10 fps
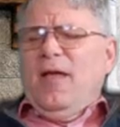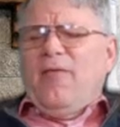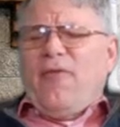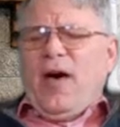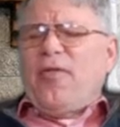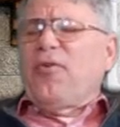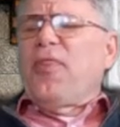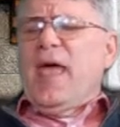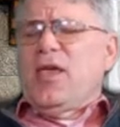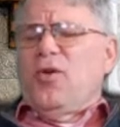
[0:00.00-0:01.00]
And Father,
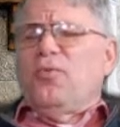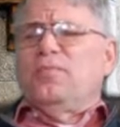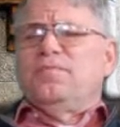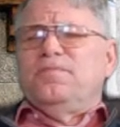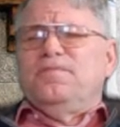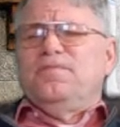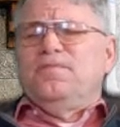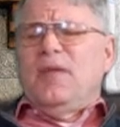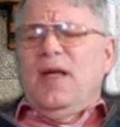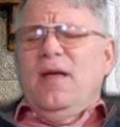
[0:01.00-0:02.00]
thank you.
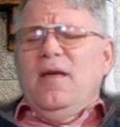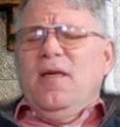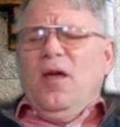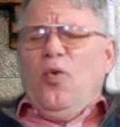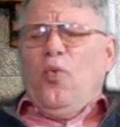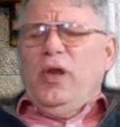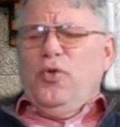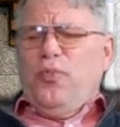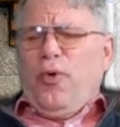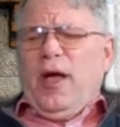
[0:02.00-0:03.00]
We
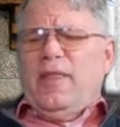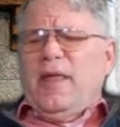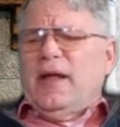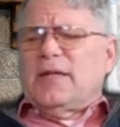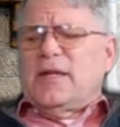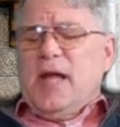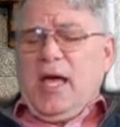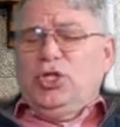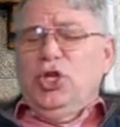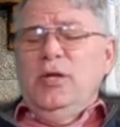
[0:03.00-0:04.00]
do pray that as a
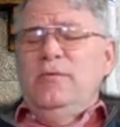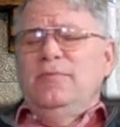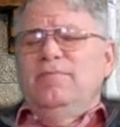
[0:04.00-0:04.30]
nation,